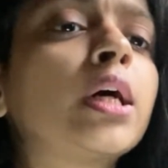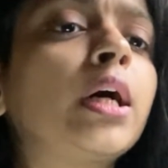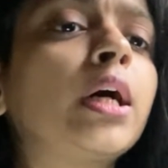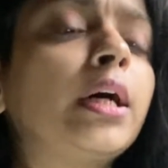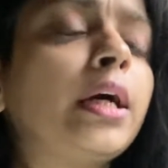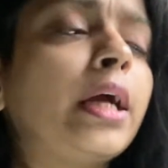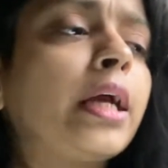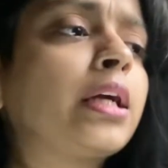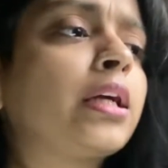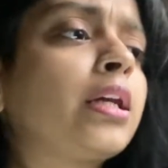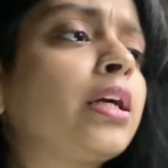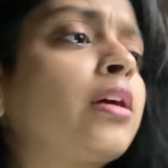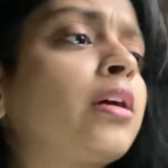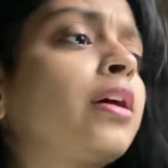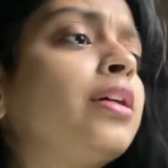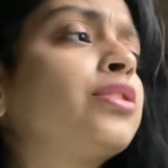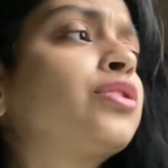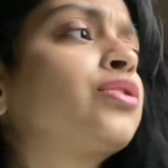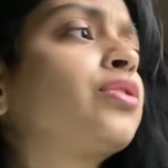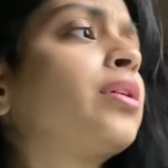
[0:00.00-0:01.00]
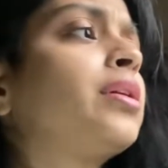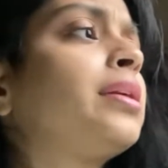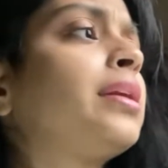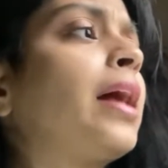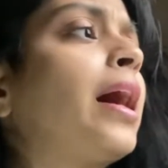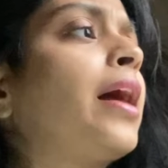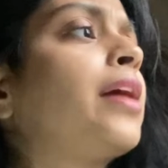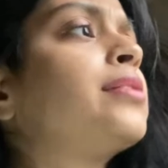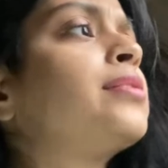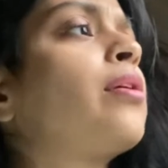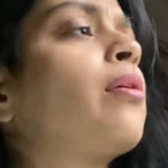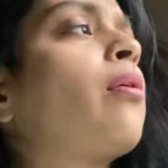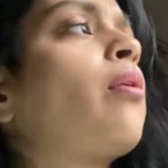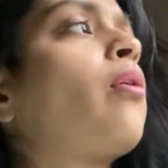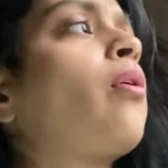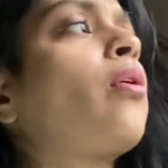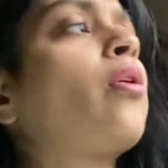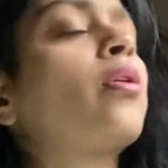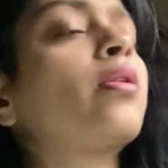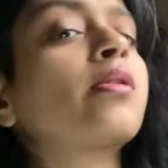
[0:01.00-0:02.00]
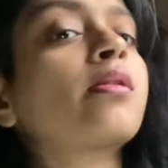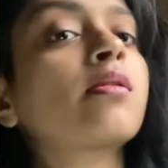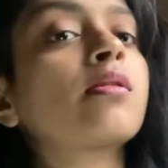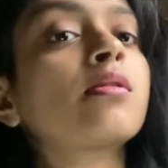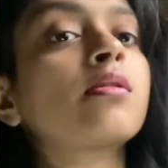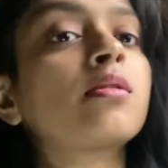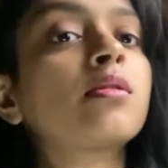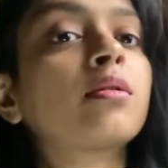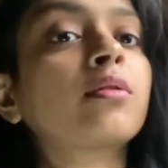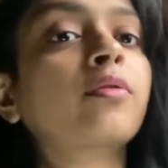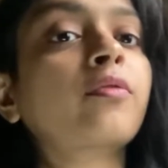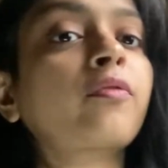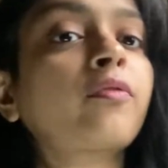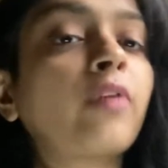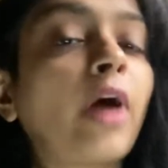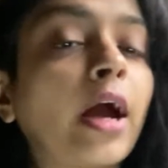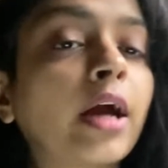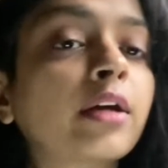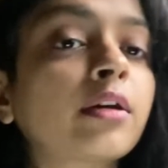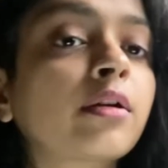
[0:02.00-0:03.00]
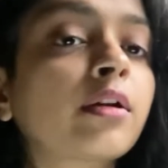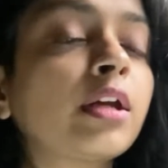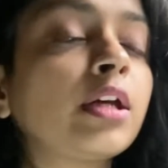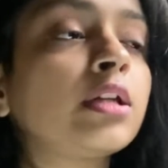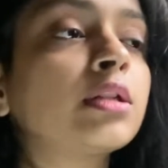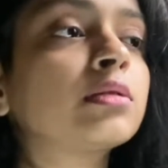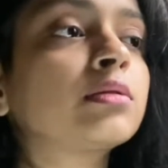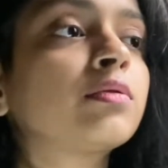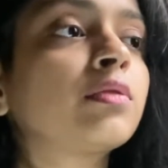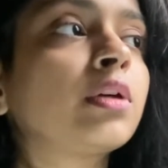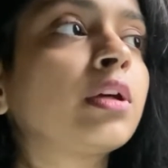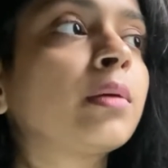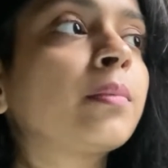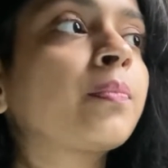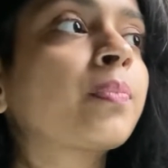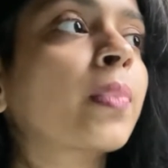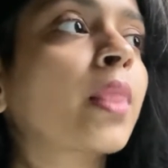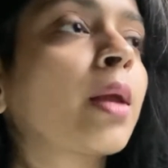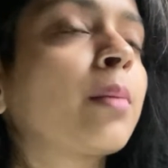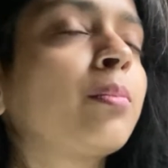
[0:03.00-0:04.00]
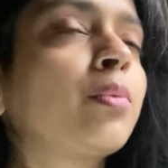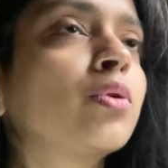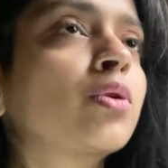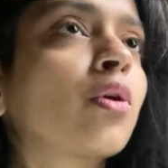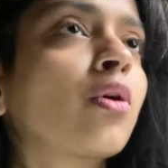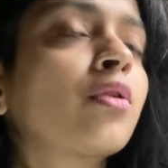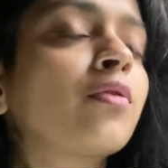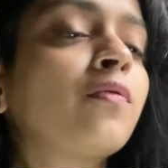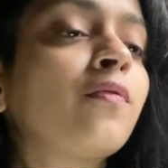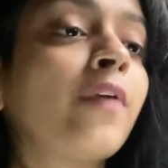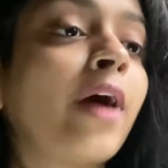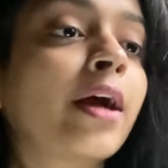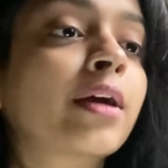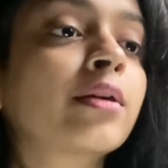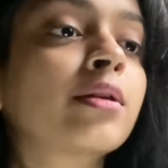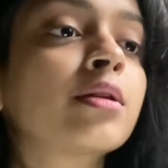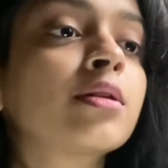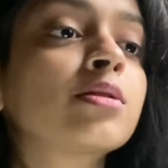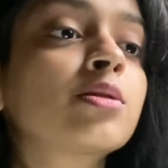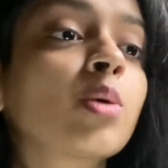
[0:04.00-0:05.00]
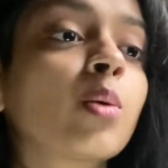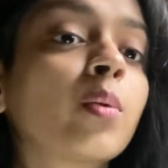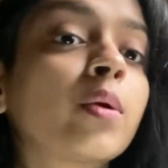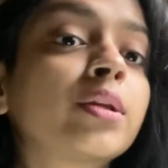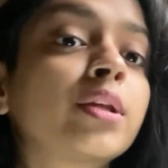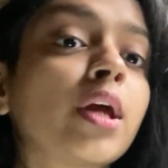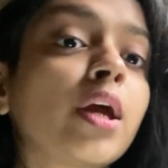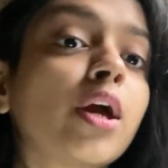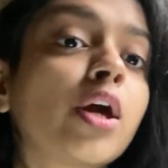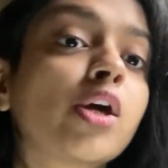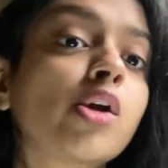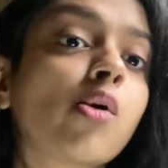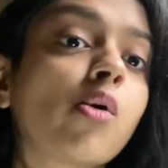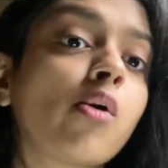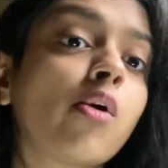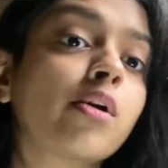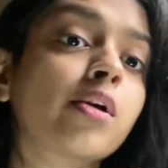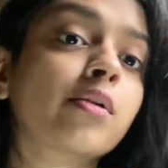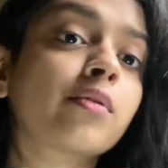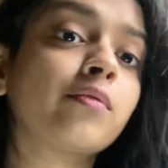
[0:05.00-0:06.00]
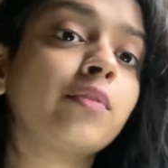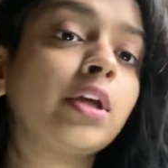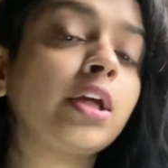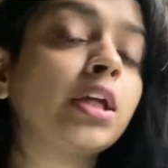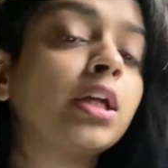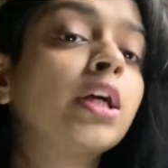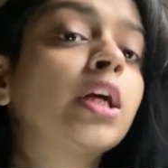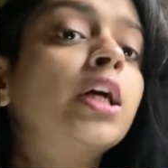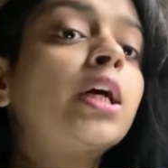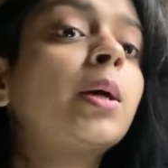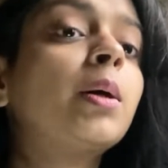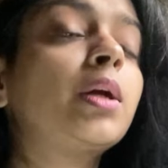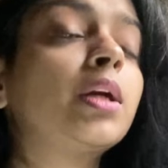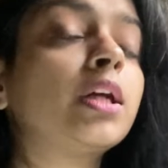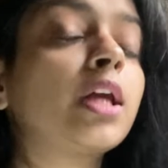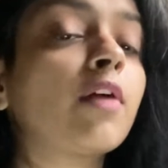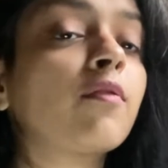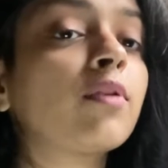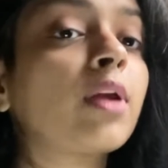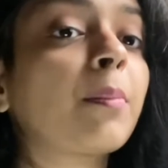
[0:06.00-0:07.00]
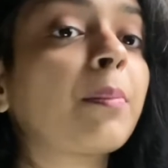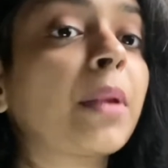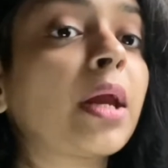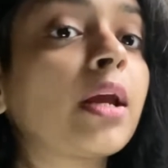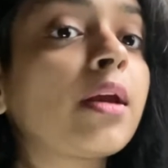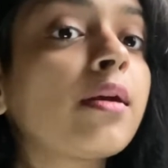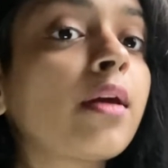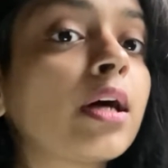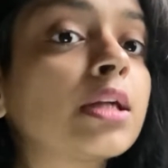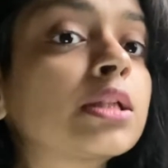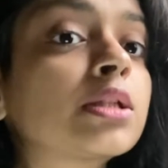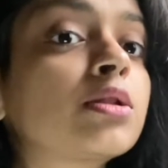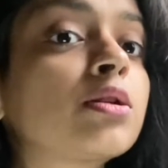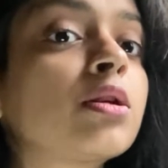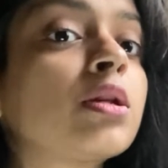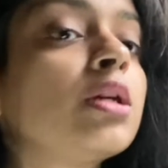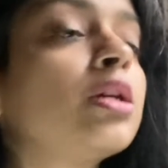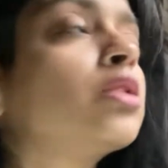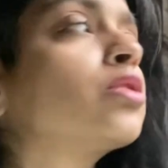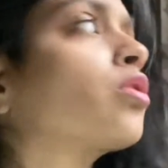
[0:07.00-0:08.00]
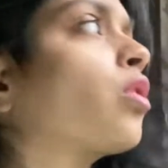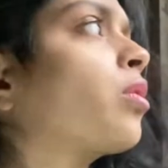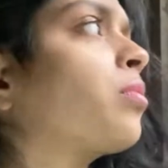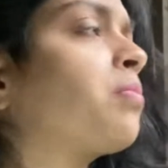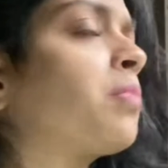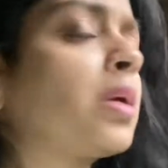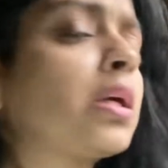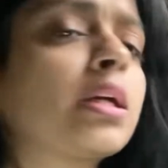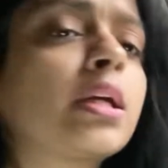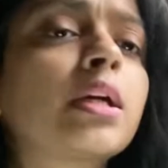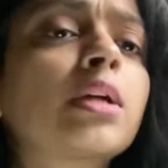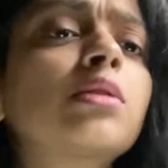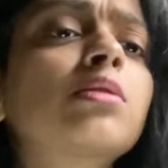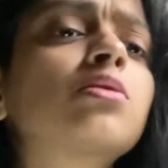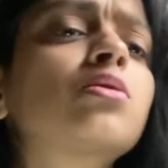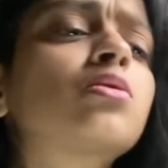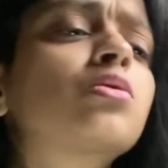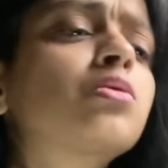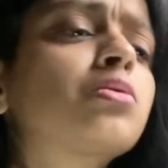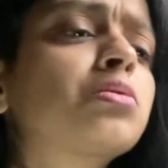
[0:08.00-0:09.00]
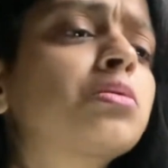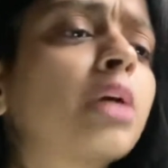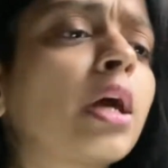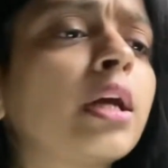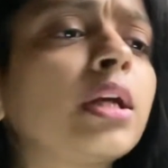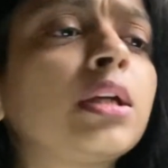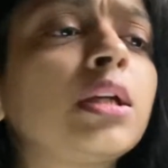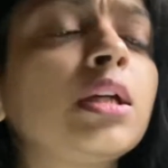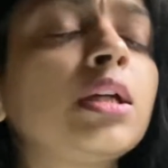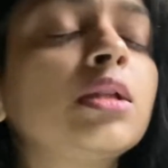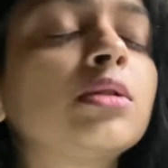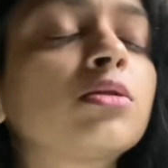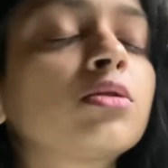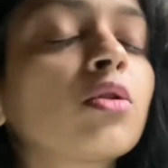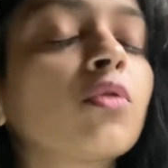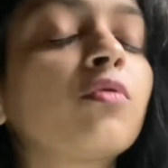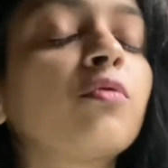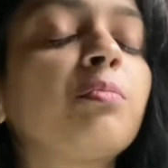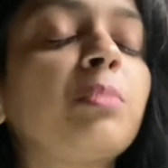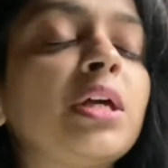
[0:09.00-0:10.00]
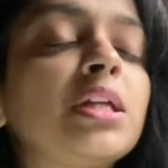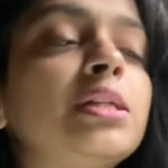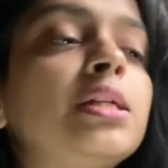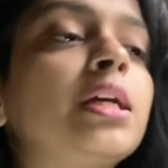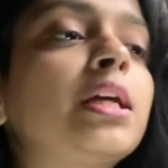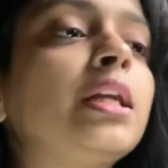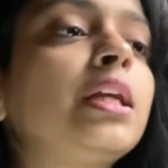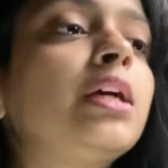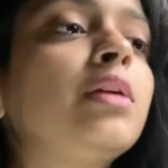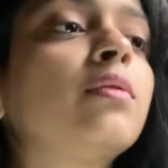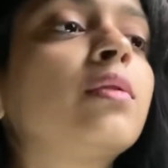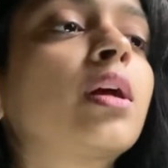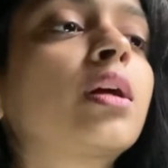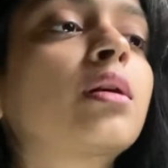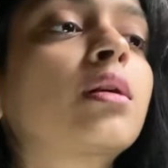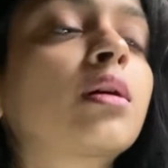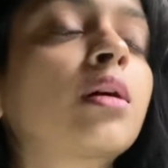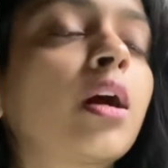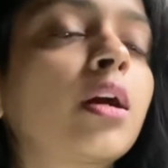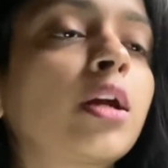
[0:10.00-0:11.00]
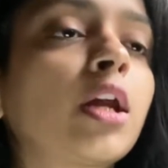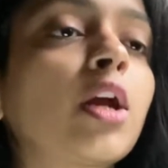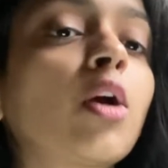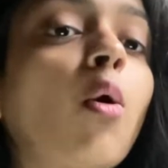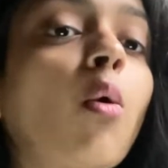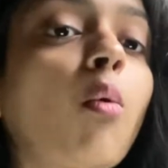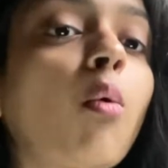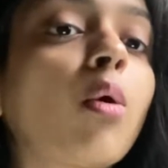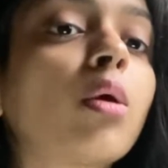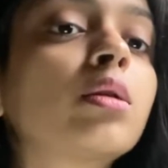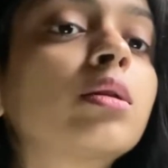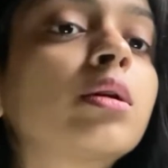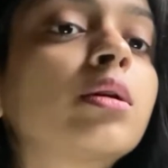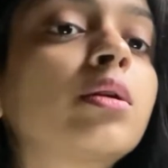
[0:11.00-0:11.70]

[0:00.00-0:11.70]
agricultural land or factories, we put on factories over there, or we develop industries or buildings, societies. So basically we are cutting all the